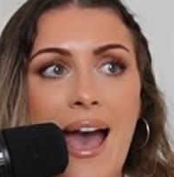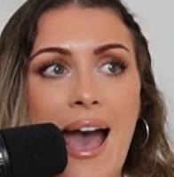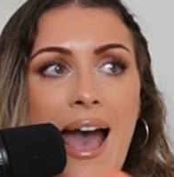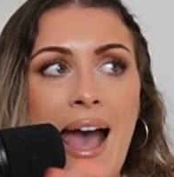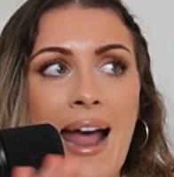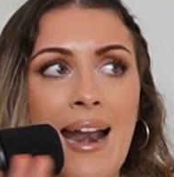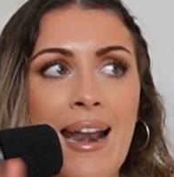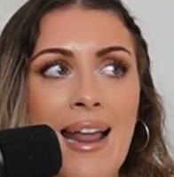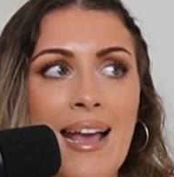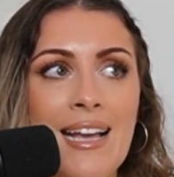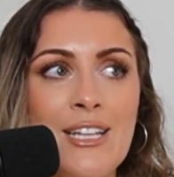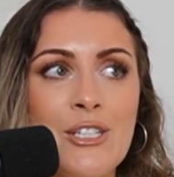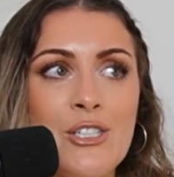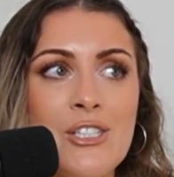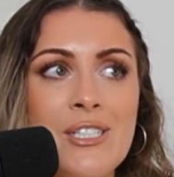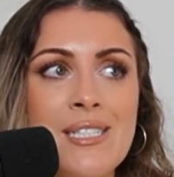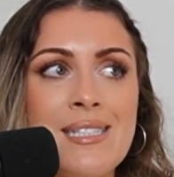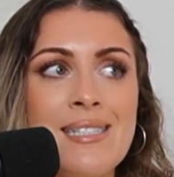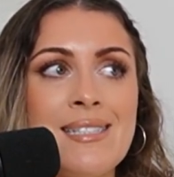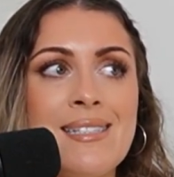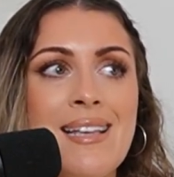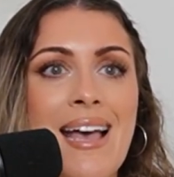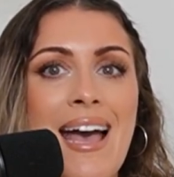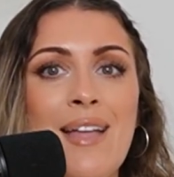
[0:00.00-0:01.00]
And I
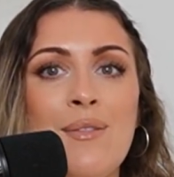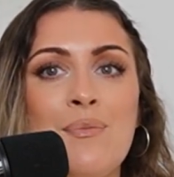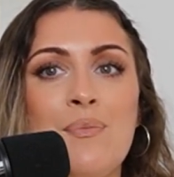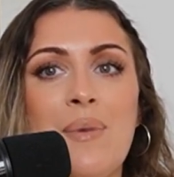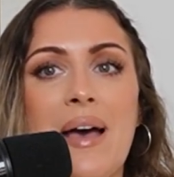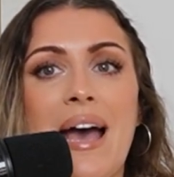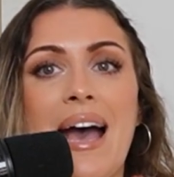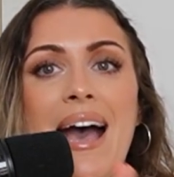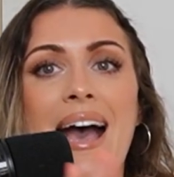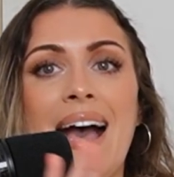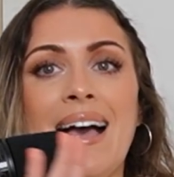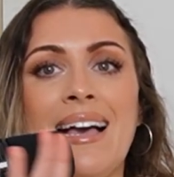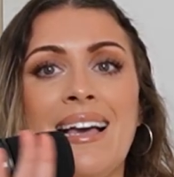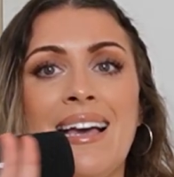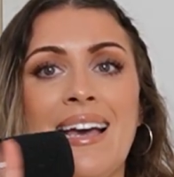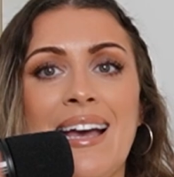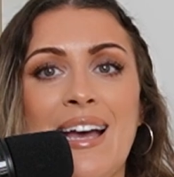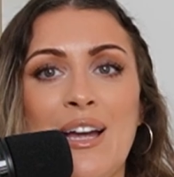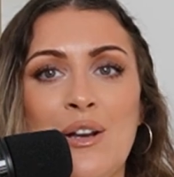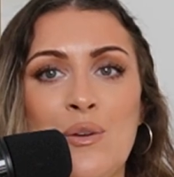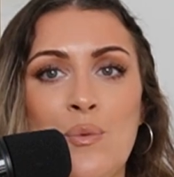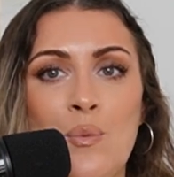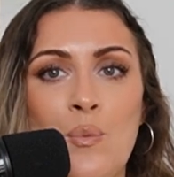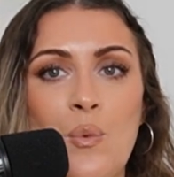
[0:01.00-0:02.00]
just sat back
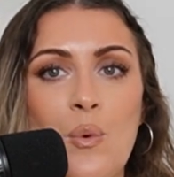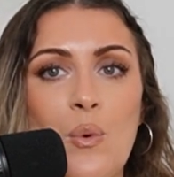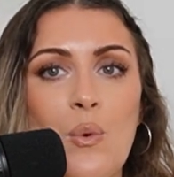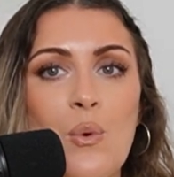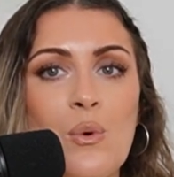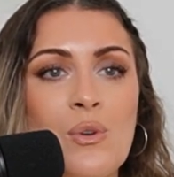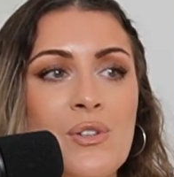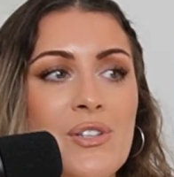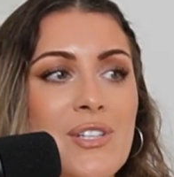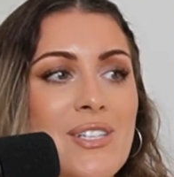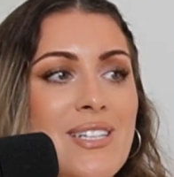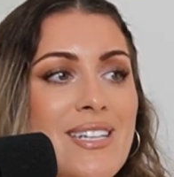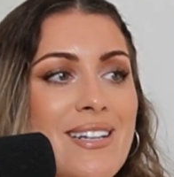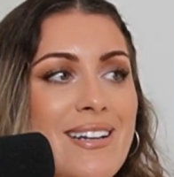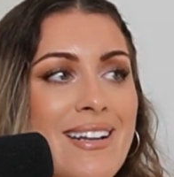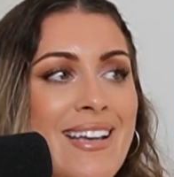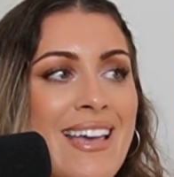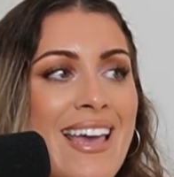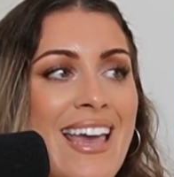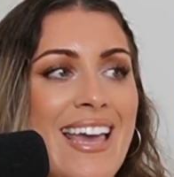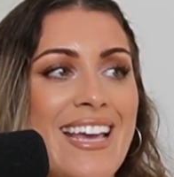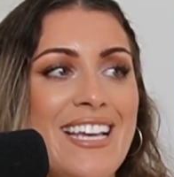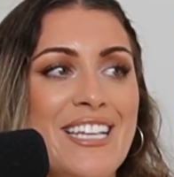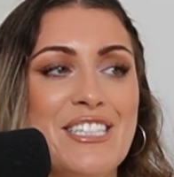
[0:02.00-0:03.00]
and watered it
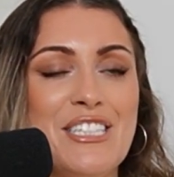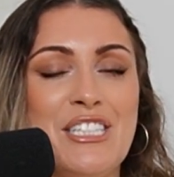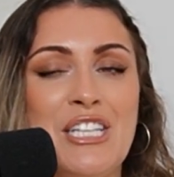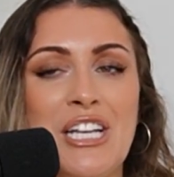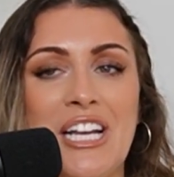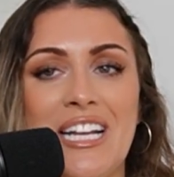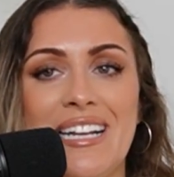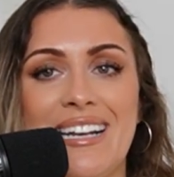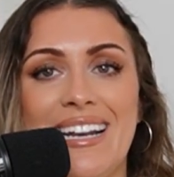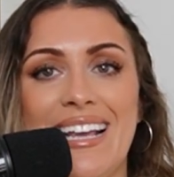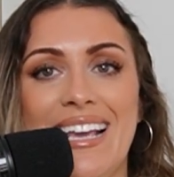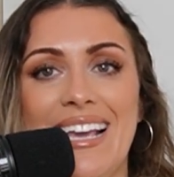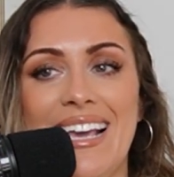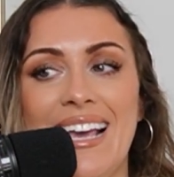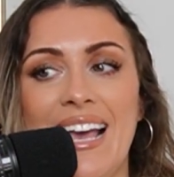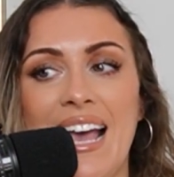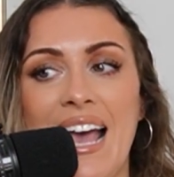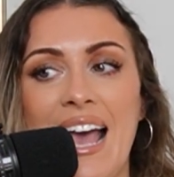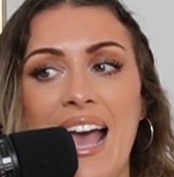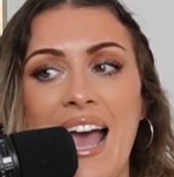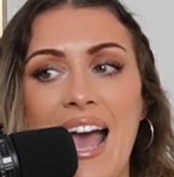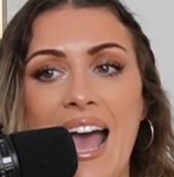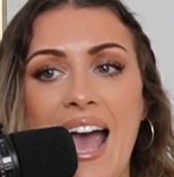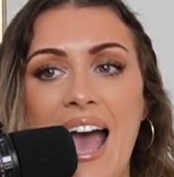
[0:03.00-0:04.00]
occasionally
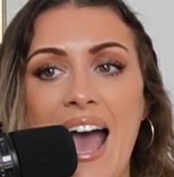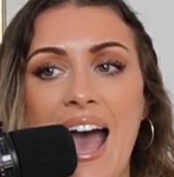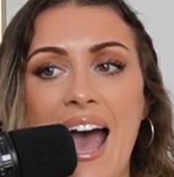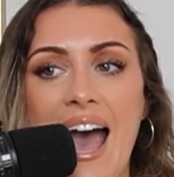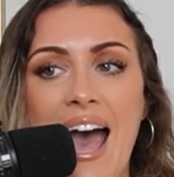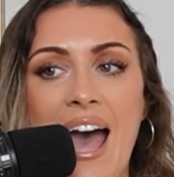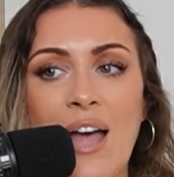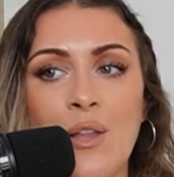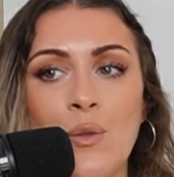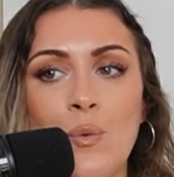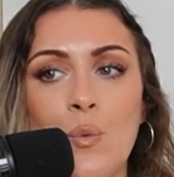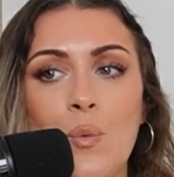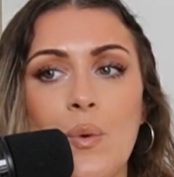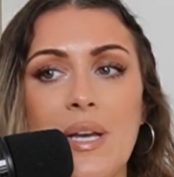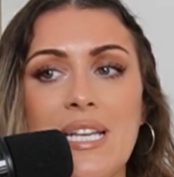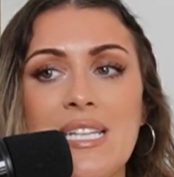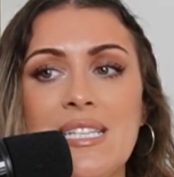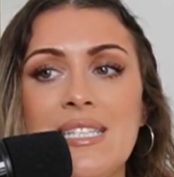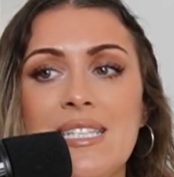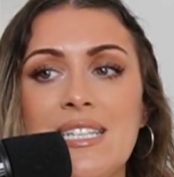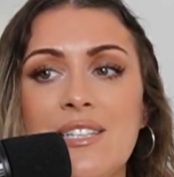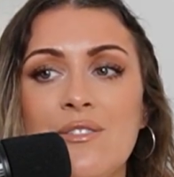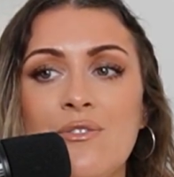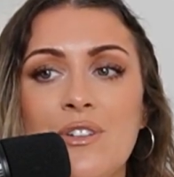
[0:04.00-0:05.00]
and
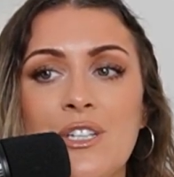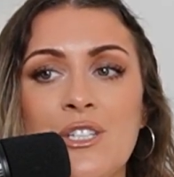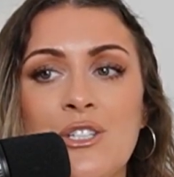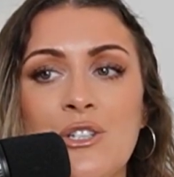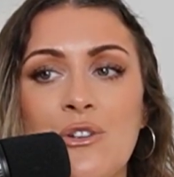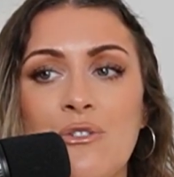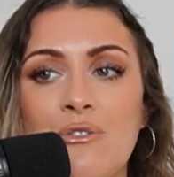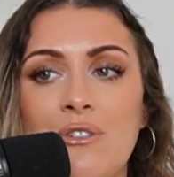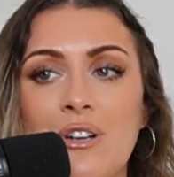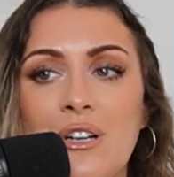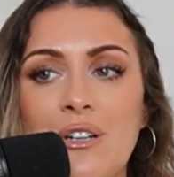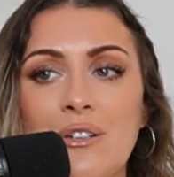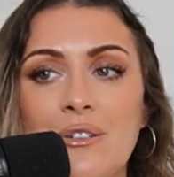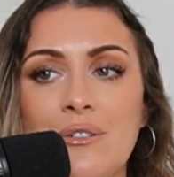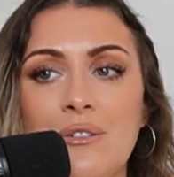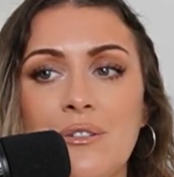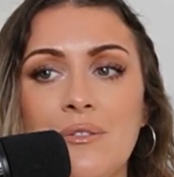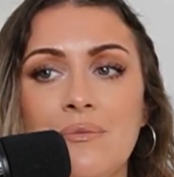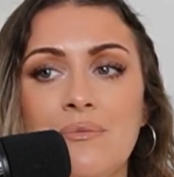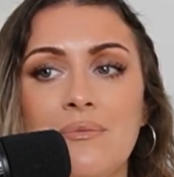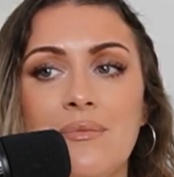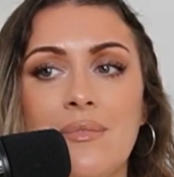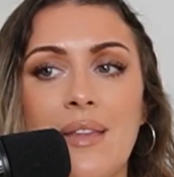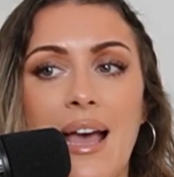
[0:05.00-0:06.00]
waited for it to grow.
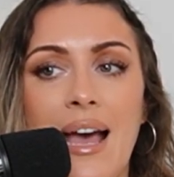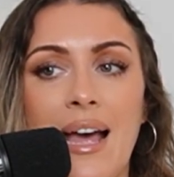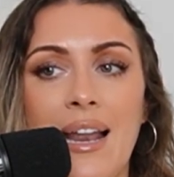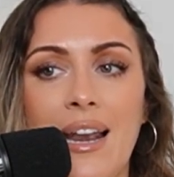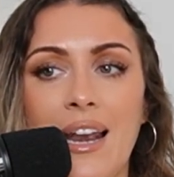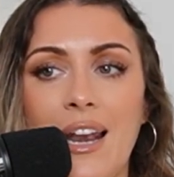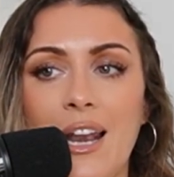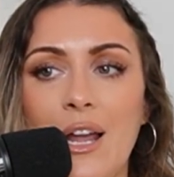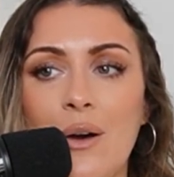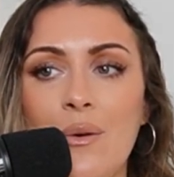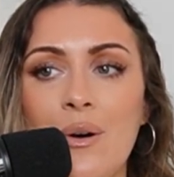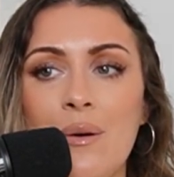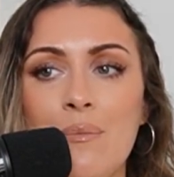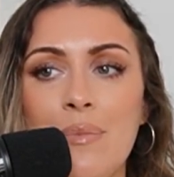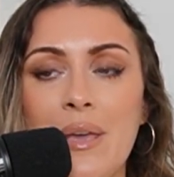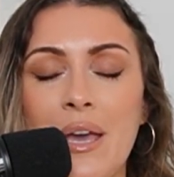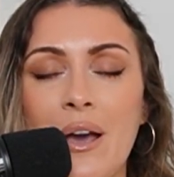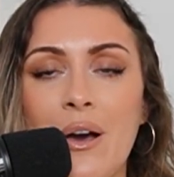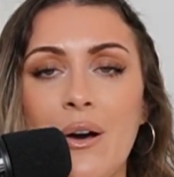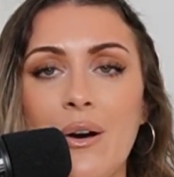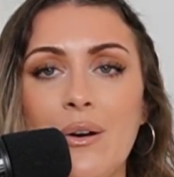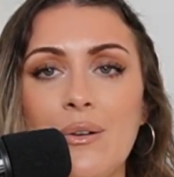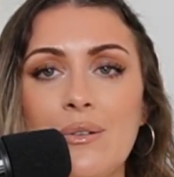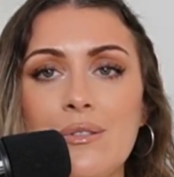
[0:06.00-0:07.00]
And lo and
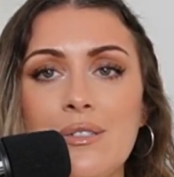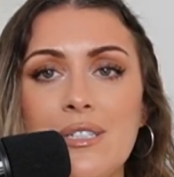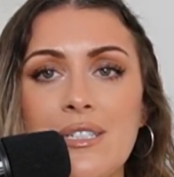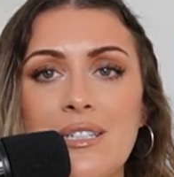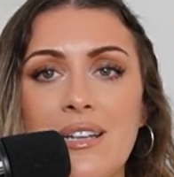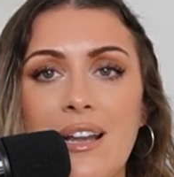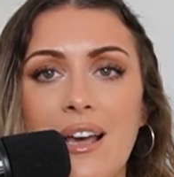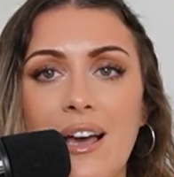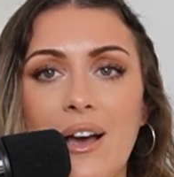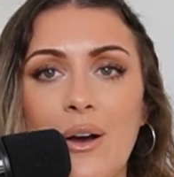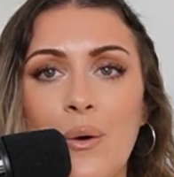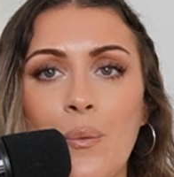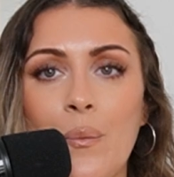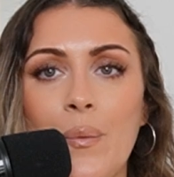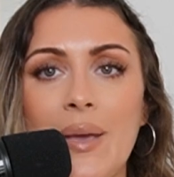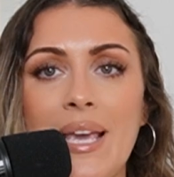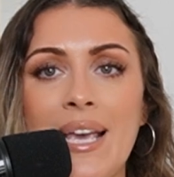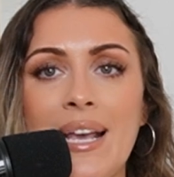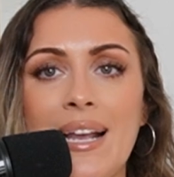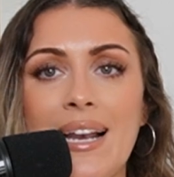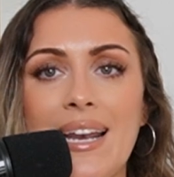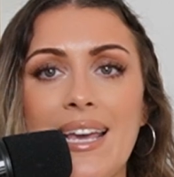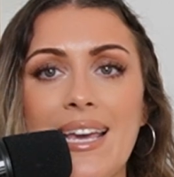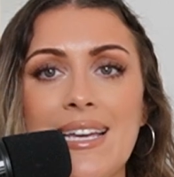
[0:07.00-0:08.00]
behold, a
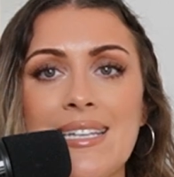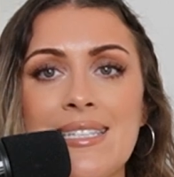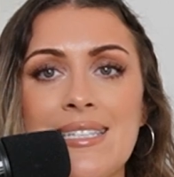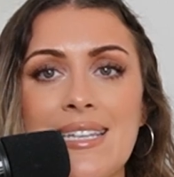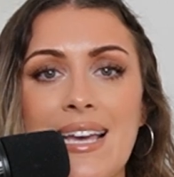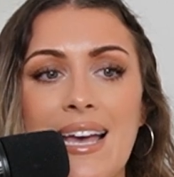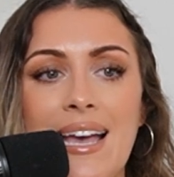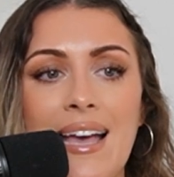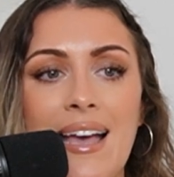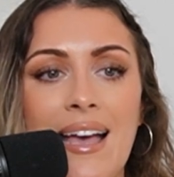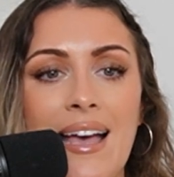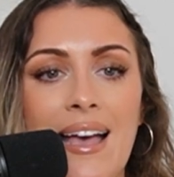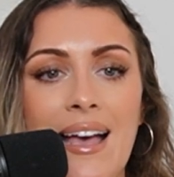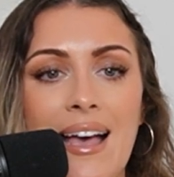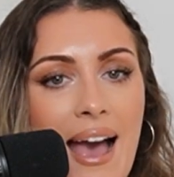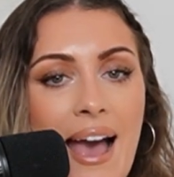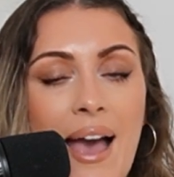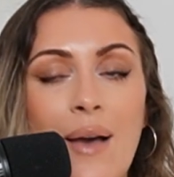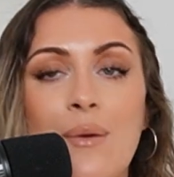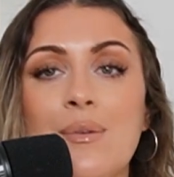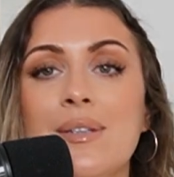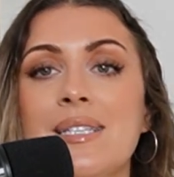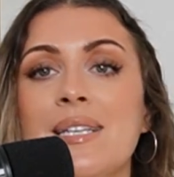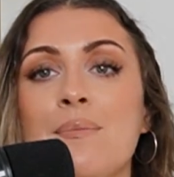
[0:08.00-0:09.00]
week later,
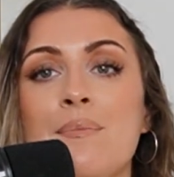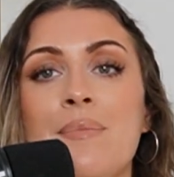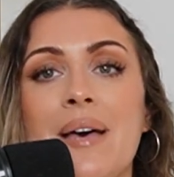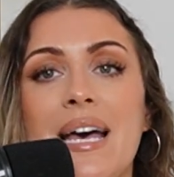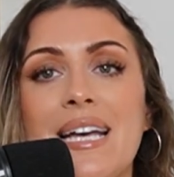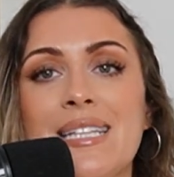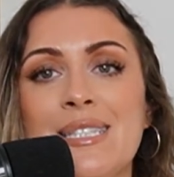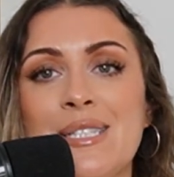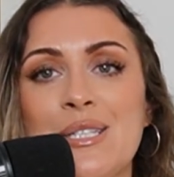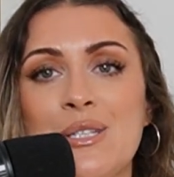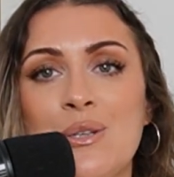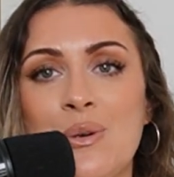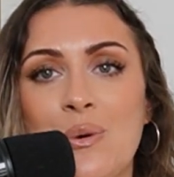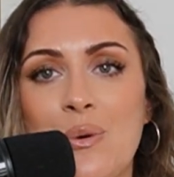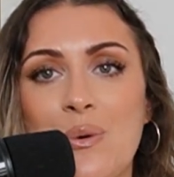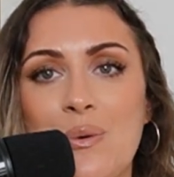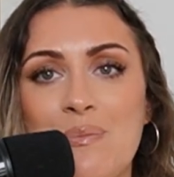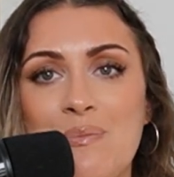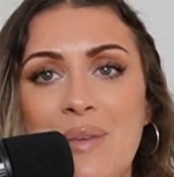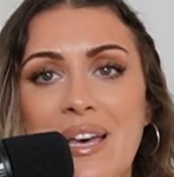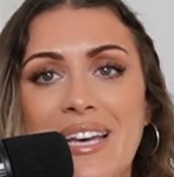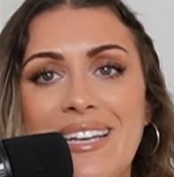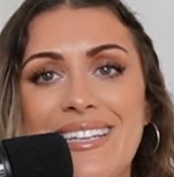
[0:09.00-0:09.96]
I was in Pets at Home.